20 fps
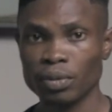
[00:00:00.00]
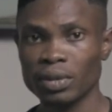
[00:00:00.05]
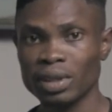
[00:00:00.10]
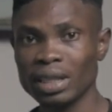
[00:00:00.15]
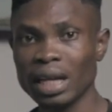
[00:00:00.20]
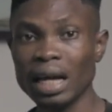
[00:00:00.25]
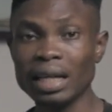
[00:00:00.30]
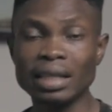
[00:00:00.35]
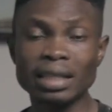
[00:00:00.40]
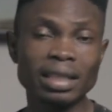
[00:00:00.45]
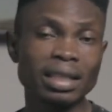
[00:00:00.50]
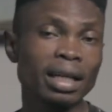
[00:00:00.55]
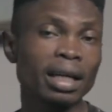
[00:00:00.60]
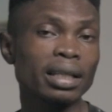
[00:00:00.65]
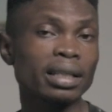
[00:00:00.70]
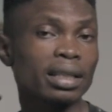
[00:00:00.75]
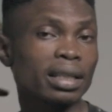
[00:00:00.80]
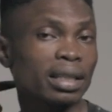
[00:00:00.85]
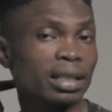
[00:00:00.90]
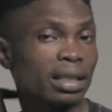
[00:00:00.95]
Now these
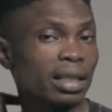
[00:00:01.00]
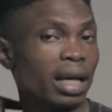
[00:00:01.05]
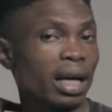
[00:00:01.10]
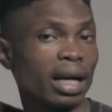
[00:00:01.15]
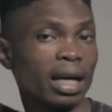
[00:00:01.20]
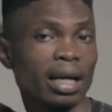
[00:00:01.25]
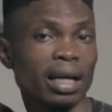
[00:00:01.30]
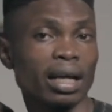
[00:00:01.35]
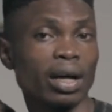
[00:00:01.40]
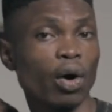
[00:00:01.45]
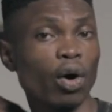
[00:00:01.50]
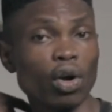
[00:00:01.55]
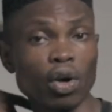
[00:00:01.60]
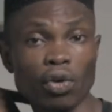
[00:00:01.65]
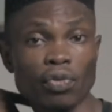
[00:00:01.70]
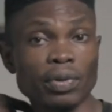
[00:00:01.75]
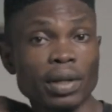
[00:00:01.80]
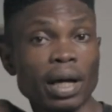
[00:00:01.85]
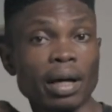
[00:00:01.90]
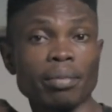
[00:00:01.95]
three things now, all
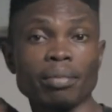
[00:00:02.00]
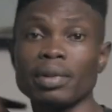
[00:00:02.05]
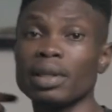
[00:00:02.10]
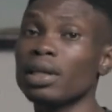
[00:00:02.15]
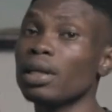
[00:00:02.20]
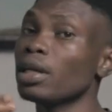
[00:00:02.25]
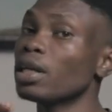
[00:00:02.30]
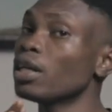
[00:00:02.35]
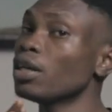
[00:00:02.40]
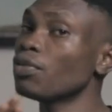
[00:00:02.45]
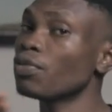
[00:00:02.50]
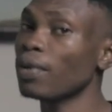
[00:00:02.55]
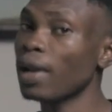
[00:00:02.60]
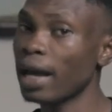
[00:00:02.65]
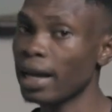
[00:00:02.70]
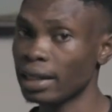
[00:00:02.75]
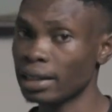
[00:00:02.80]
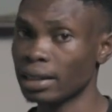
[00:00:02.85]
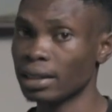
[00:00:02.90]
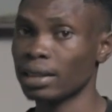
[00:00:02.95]
of them they give
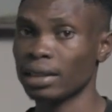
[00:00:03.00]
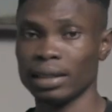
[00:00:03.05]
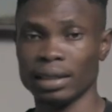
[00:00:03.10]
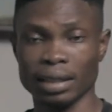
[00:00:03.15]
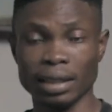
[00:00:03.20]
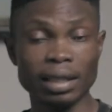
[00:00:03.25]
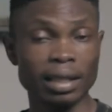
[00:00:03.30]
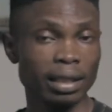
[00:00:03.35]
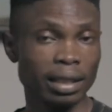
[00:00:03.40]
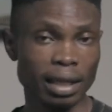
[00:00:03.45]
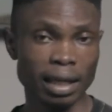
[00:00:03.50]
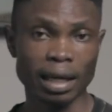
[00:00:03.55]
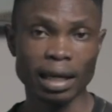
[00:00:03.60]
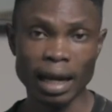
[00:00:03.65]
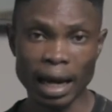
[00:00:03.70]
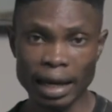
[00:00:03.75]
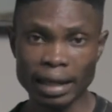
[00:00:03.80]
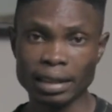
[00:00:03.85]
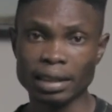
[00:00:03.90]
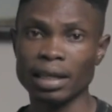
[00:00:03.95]
light, they take
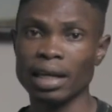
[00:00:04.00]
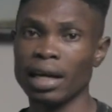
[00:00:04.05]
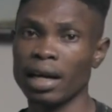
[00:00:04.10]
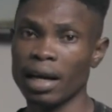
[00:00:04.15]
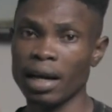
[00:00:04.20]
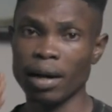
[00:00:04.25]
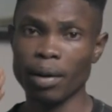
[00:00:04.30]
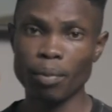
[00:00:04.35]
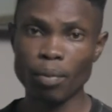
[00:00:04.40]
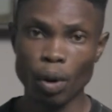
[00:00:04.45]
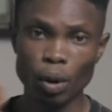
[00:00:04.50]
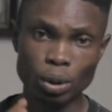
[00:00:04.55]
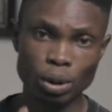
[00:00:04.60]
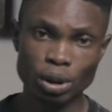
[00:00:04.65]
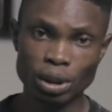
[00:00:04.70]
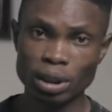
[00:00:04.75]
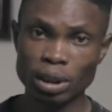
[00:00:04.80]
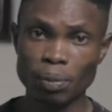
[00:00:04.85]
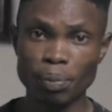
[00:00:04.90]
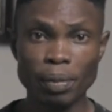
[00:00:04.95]
light.
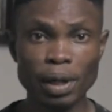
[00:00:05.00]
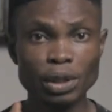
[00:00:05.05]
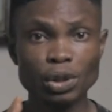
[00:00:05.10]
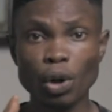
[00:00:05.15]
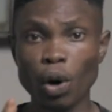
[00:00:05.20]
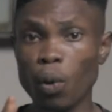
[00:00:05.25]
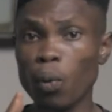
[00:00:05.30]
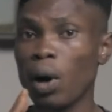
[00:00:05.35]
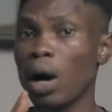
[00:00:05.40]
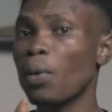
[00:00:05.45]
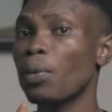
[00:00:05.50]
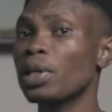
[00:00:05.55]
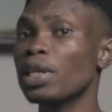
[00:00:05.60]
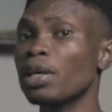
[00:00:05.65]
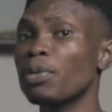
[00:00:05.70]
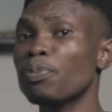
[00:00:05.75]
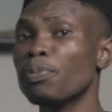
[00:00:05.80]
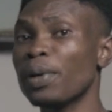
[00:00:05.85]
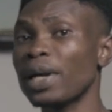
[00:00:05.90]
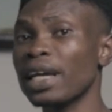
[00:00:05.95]
But the major one where
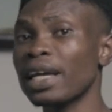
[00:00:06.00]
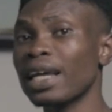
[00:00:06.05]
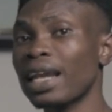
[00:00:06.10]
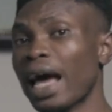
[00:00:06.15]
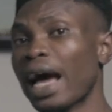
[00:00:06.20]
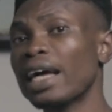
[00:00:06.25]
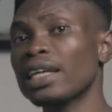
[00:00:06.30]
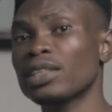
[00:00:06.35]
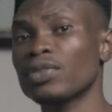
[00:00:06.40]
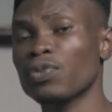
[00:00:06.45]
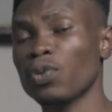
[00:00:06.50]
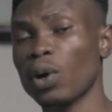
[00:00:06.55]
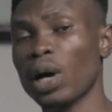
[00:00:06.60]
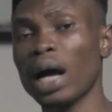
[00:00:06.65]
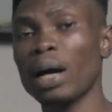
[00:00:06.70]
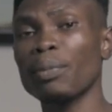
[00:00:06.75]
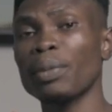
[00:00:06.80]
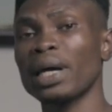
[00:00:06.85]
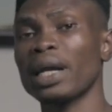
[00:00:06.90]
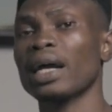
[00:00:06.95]
they bring light for
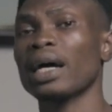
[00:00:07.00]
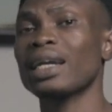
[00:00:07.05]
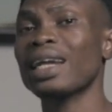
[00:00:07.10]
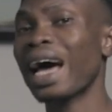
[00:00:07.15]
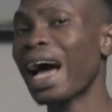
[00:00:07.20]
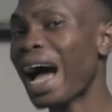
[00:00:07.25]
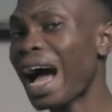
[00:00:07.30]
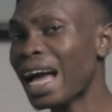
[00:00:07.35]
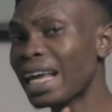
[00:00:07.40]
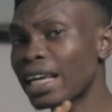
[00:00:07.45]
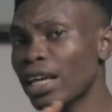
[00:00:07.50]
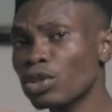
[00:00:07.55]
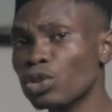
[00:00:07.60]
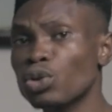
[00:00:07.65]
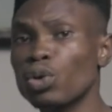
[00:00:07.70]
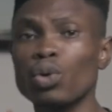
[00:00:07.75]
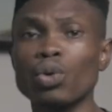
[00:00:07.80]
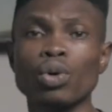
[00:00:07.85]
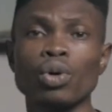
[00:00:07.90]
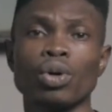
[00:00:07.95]
camera na
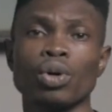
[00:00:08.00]
ISO.